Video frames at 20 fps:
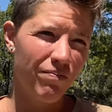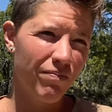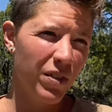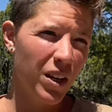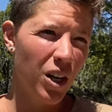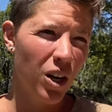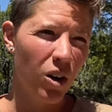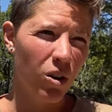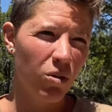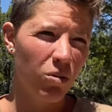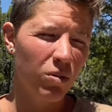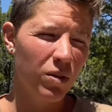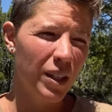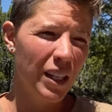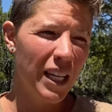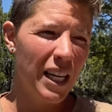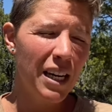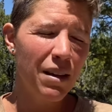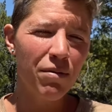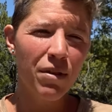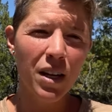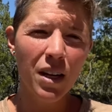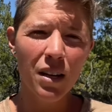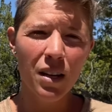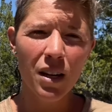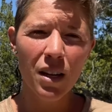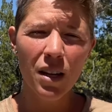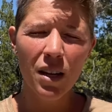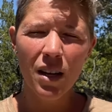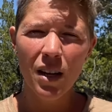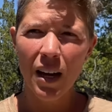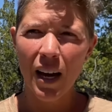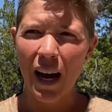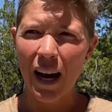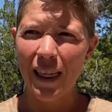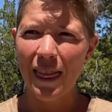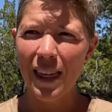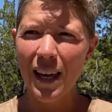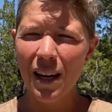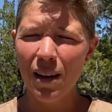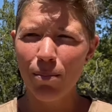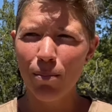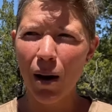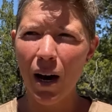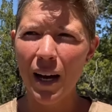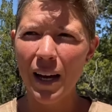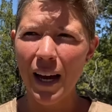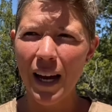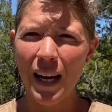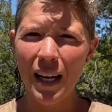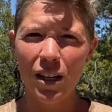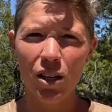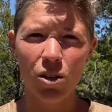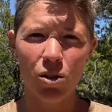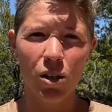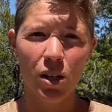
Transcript: you know, even I think my age